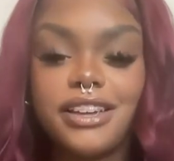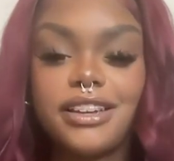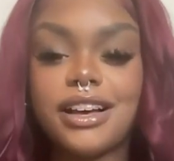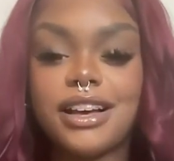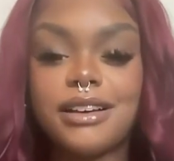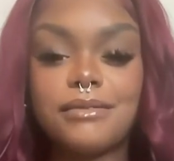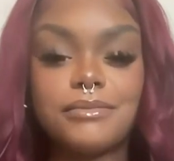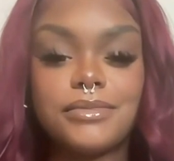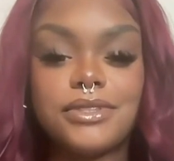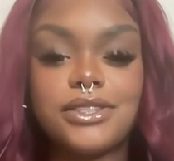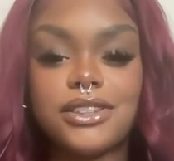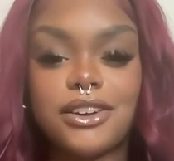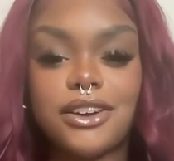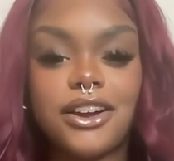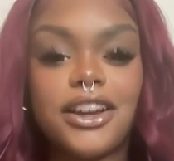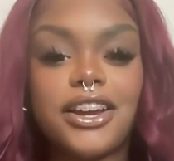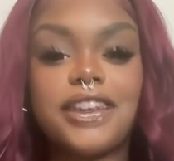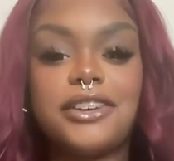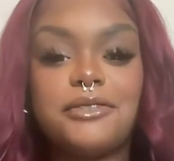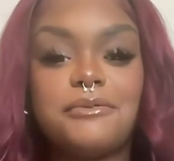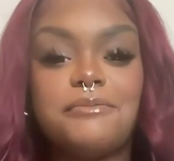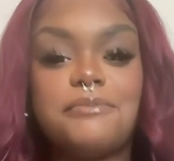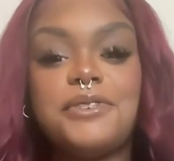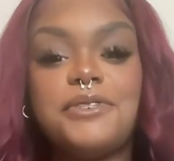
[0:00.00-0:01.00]
I'm sorry.
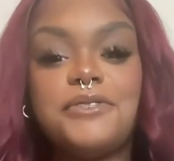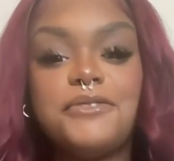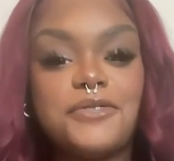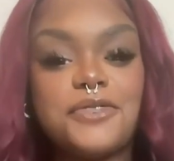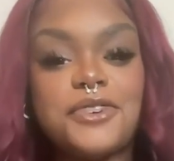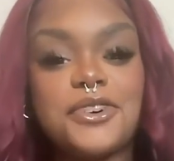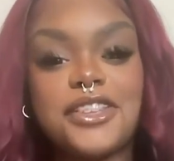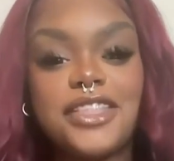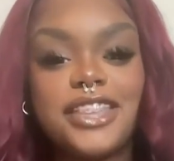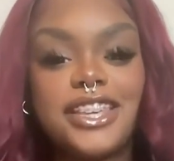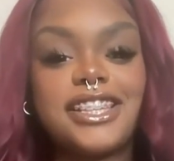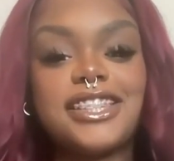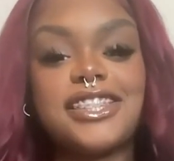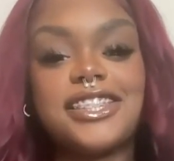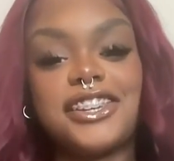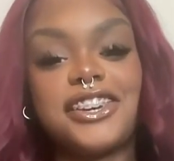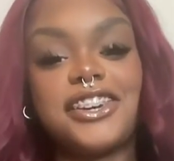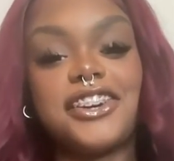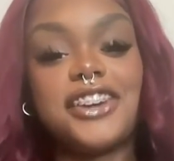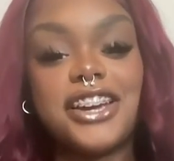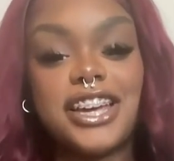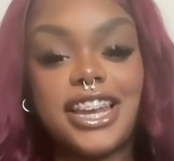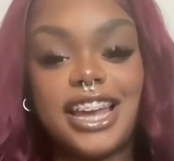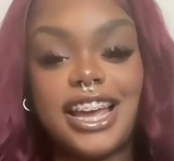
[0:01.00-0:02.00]
He'll be 4 this year
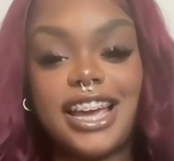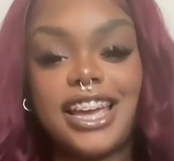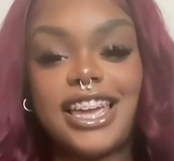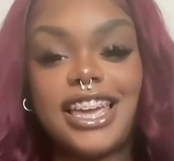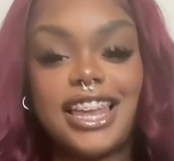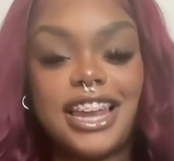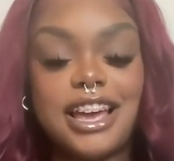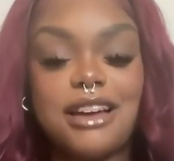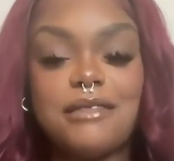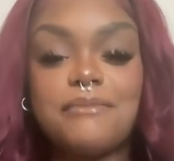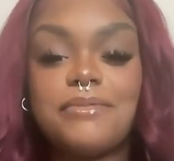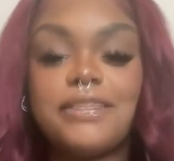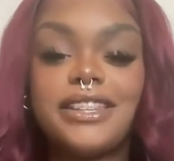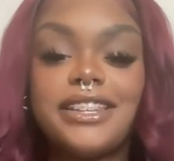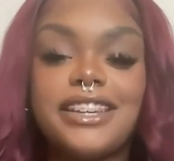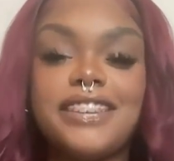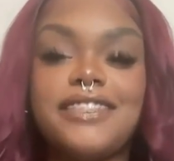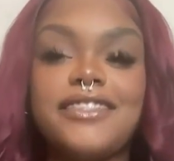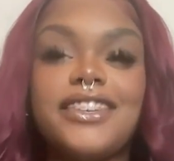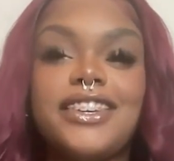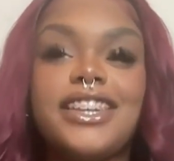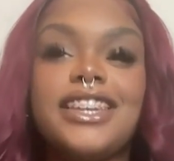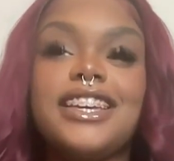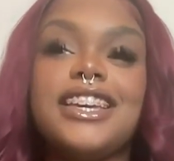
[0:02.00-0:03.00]
and I cannot believe
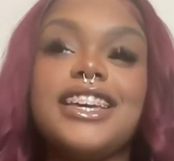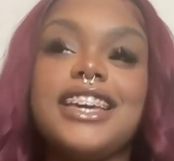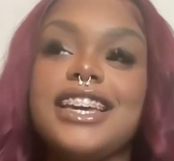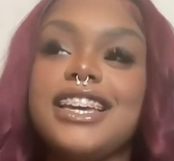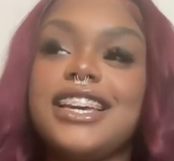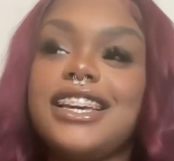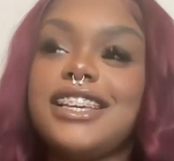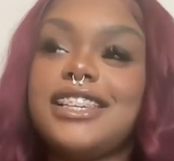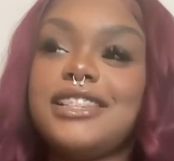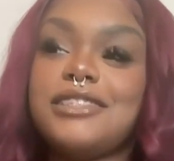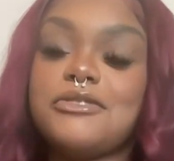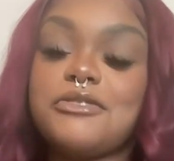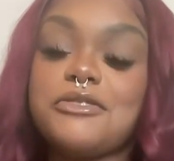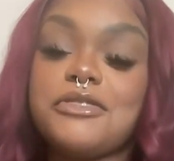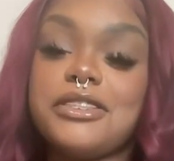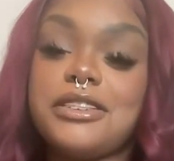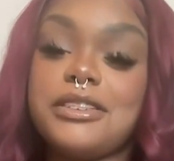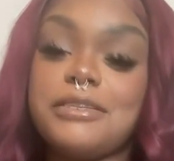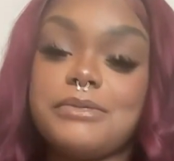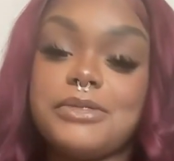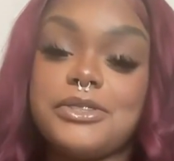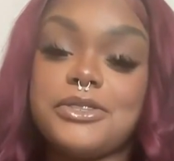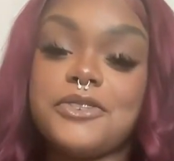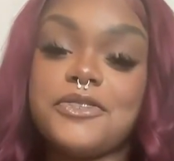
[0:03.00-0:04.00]
it. He's grown up
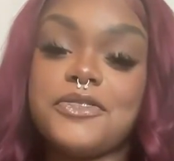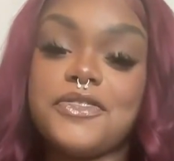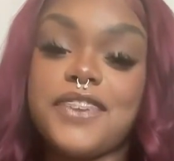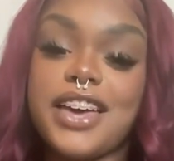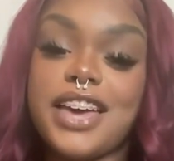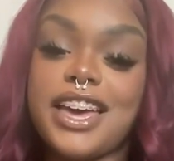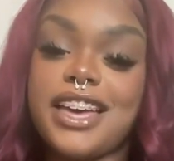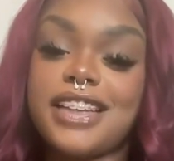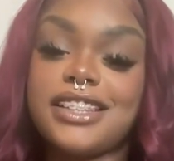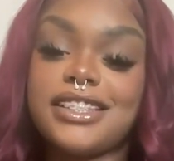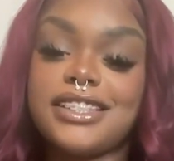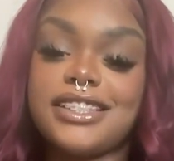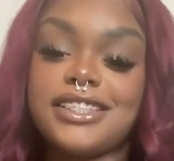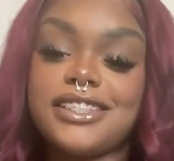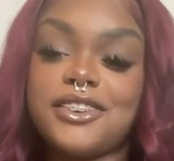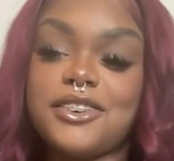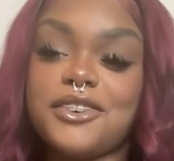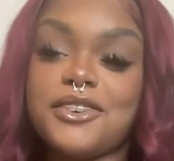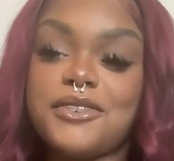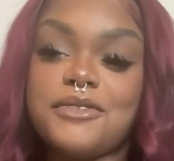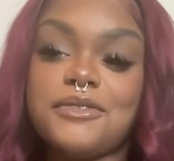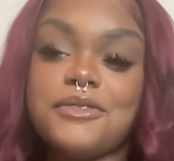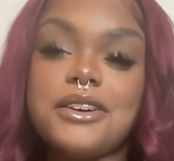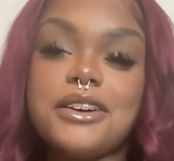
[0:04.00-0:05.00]
so fast.
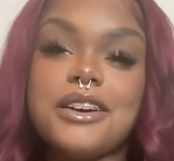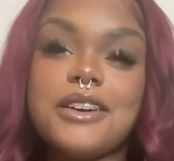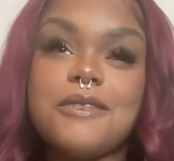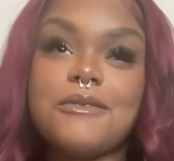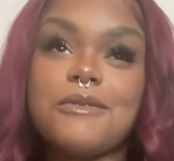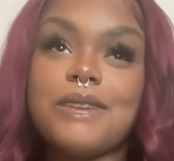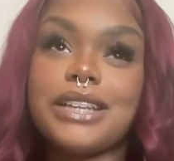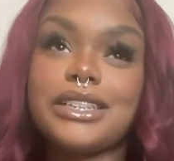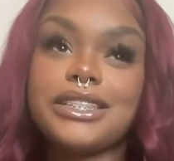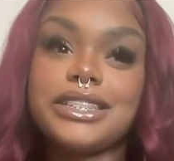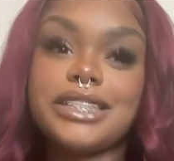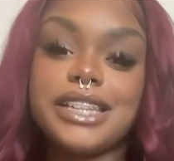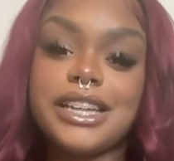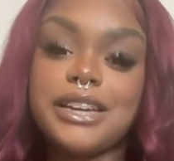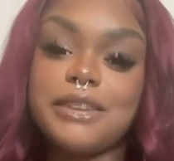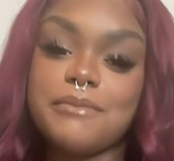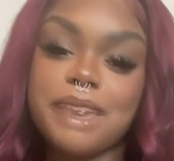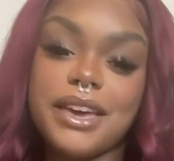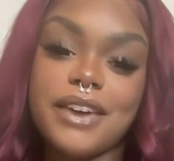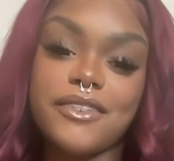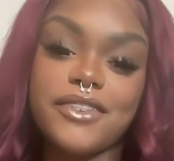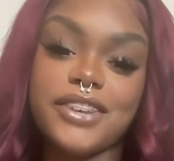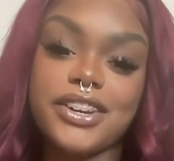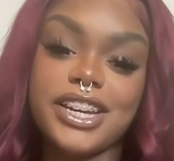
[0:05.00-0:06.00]
So watching him
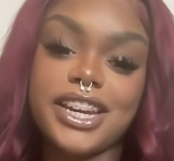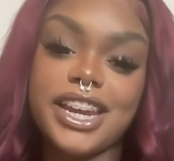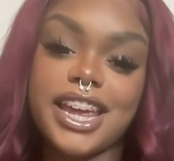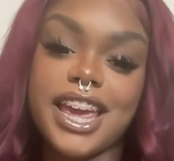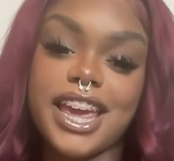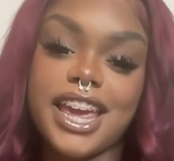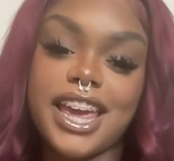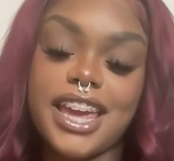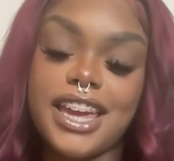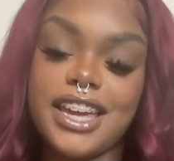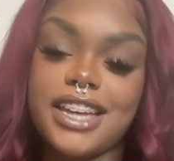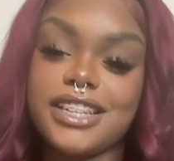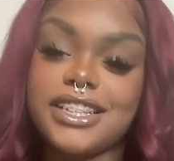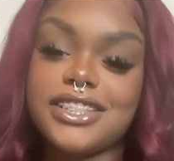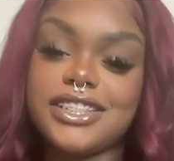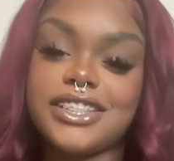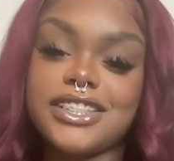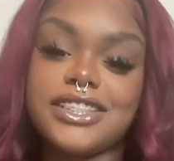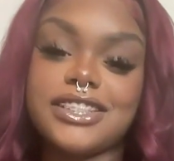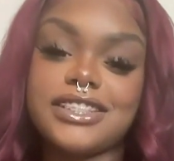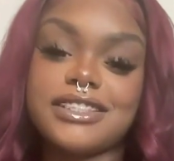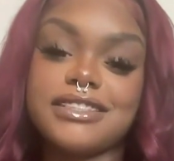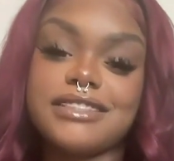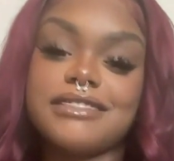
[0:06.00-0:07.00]
every day and
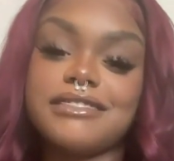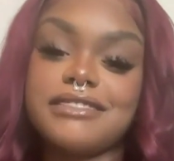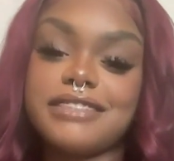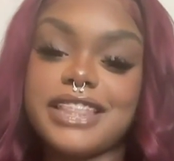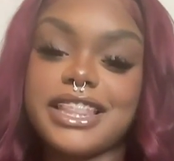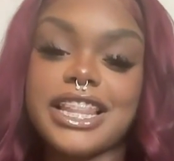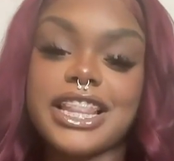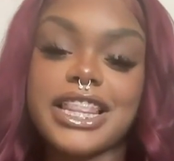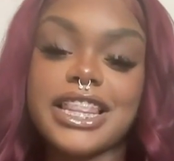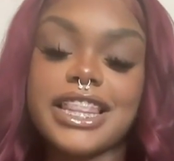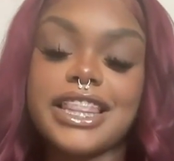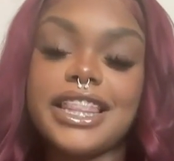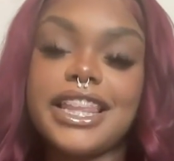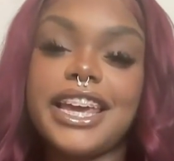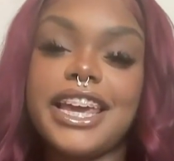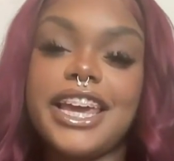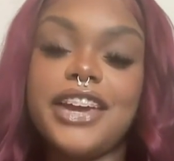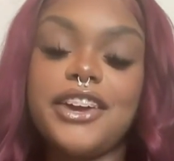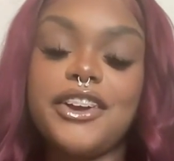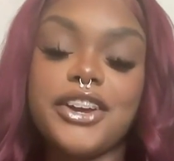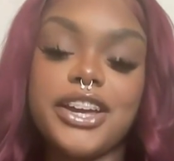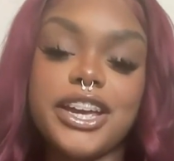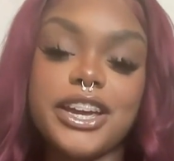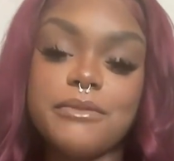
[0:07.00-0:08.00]
just
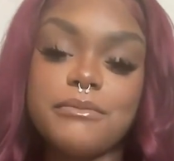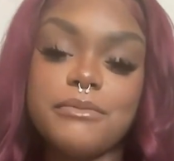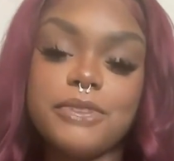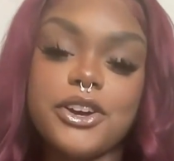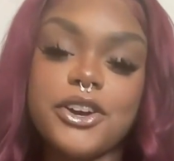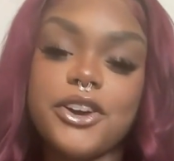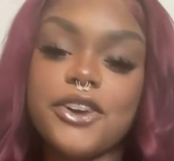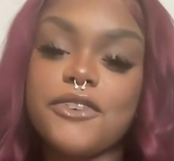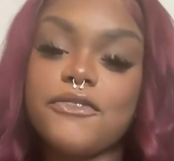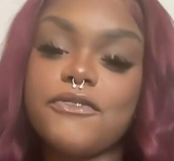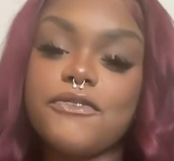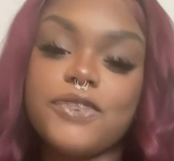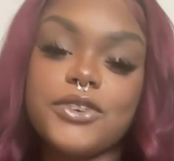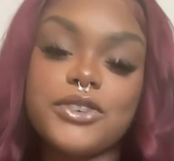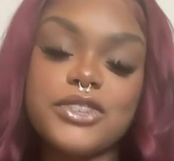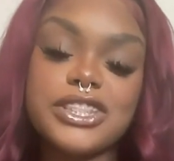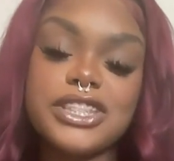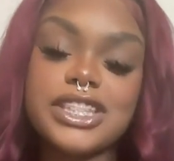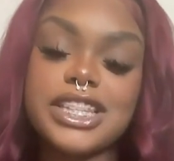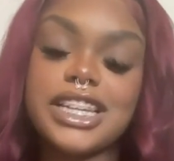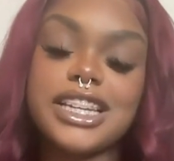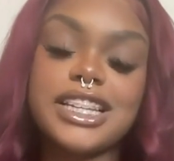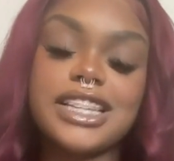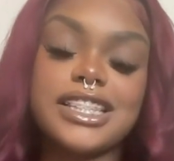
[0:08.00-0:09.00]
hearing him learn full
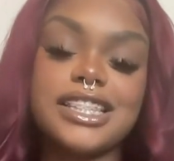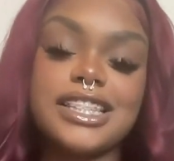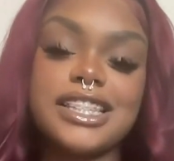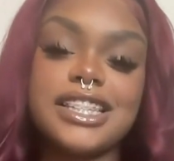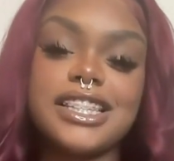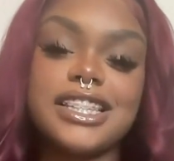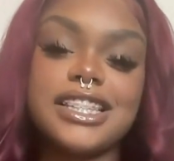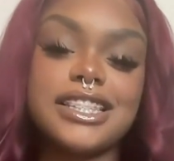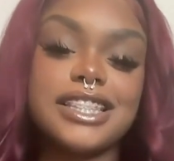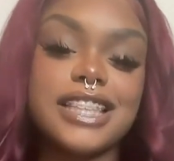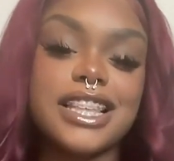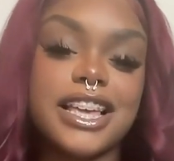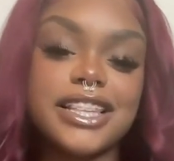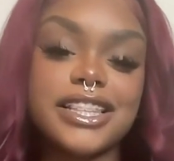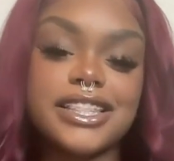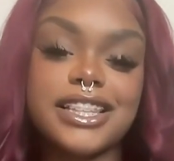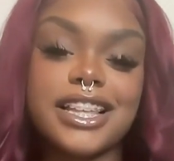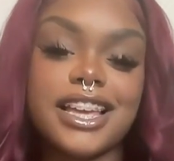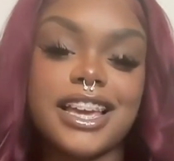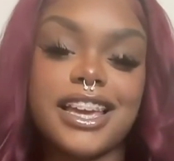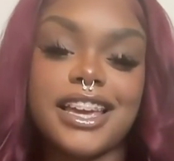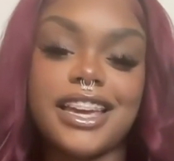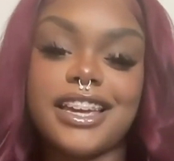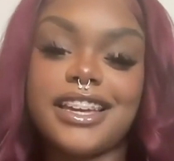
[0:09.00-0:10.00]
sentences, that's
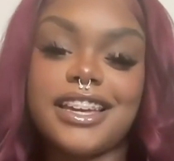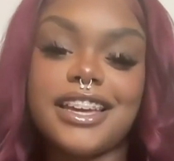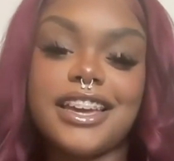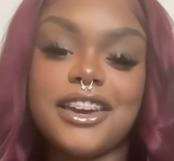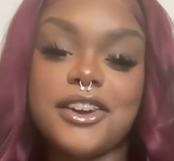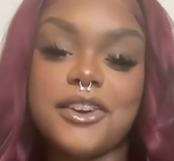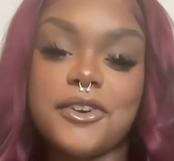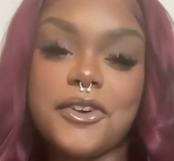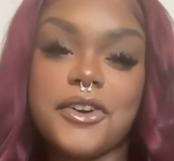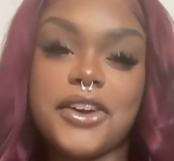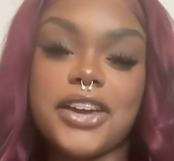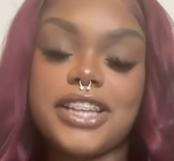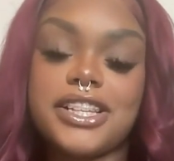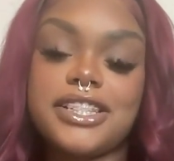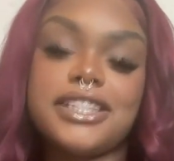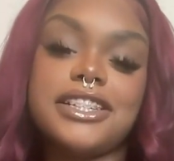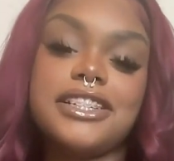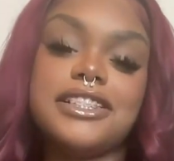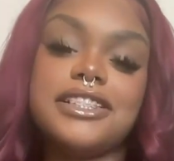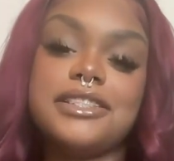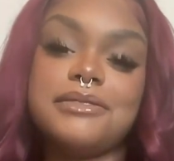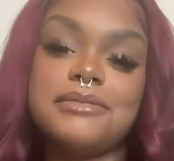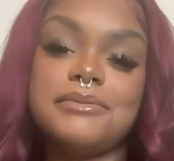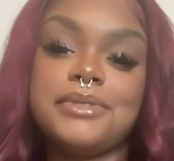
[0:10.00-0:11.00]
like crazy
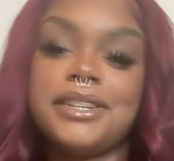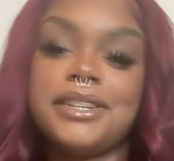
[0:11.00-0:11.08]
to me.